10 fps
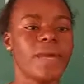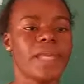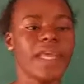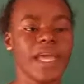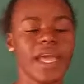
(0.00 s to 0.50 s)

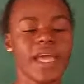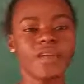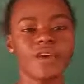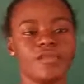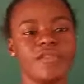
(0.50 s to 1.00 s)
By the
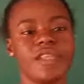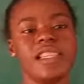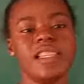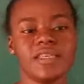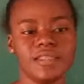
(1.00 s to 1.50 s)
end of the
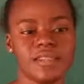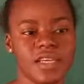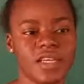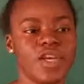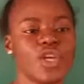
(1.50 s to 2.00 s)

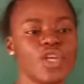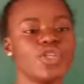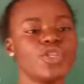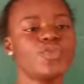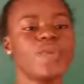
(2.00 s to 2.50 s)
lesson,
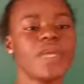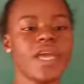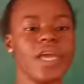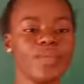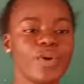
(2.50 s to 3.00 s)
you should be
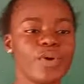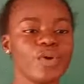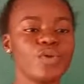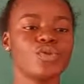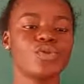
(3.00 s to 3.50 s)

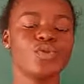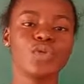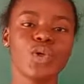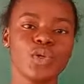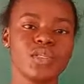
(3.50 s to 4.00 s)
able to
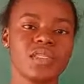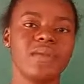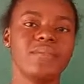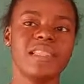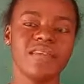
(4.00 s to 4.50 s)
know
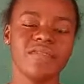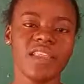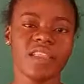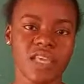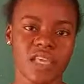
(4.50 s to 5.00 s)
some
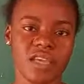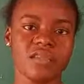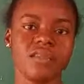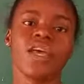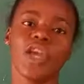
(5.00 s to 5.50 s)
living
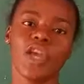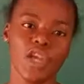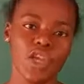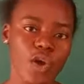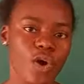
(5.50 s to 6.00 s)
things
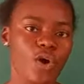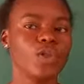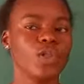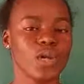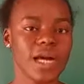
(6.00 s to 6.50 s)
in your
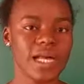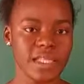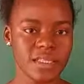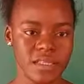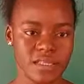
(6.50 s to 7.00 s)

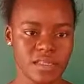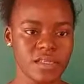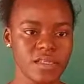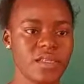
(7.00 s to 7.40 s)
locality